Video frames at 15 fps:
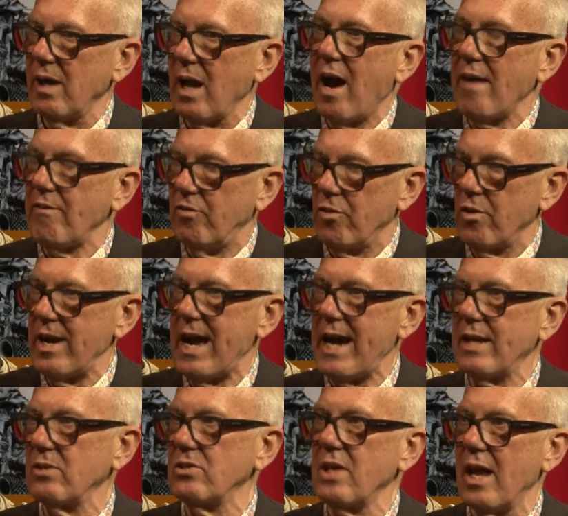like for an
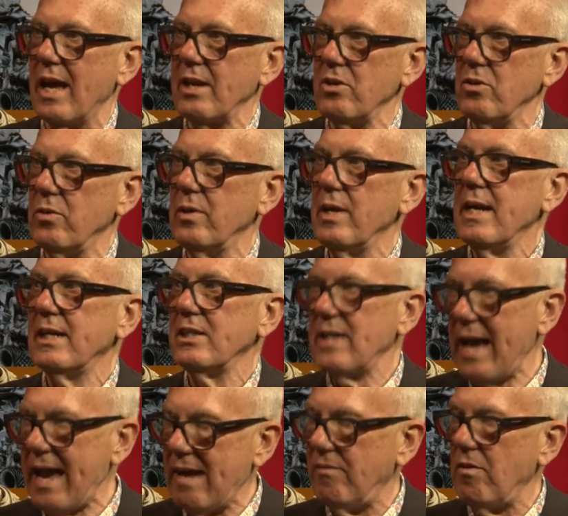artist like you to
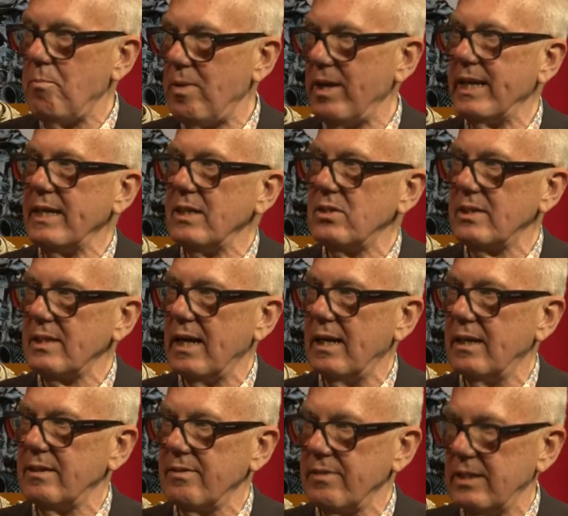have a piece
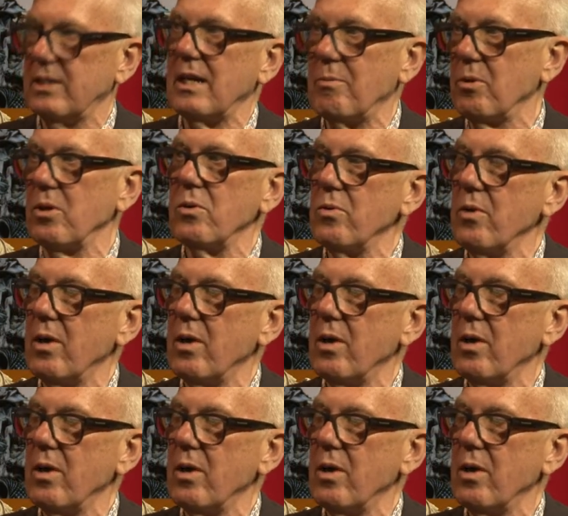at the W